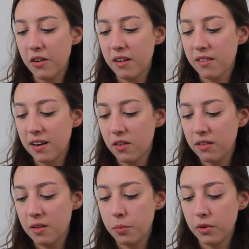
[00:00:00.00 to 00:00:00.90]
it's kind of
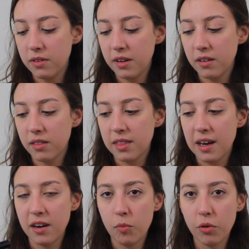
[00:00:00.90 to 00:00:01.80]
disappointing
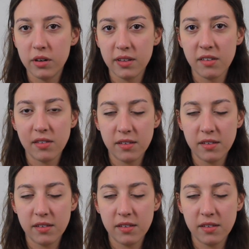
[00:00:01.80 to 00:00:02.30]
that a product that's